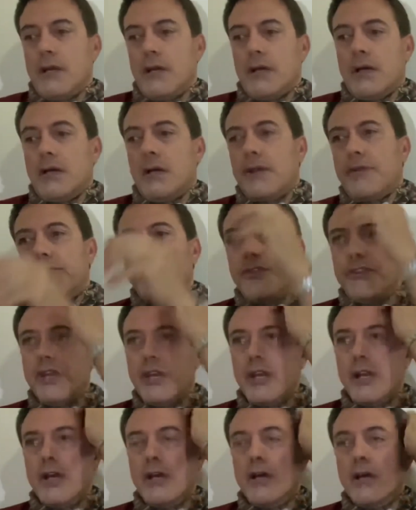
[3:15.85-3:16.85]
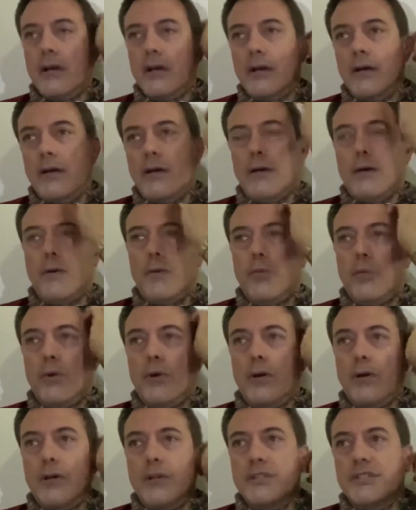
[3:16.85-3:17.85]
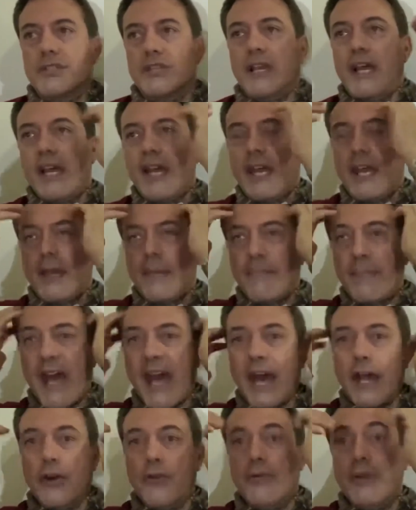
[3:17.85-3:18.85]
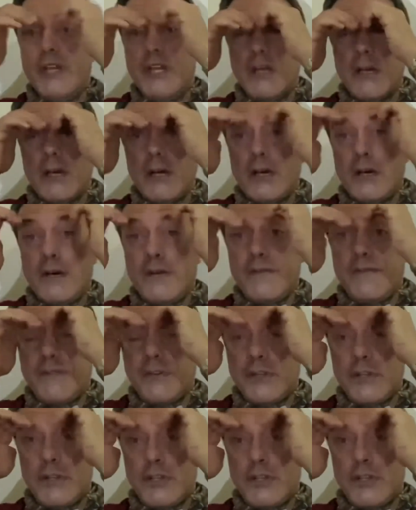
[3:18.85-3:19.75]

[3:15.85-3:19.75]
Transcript: there was a battery of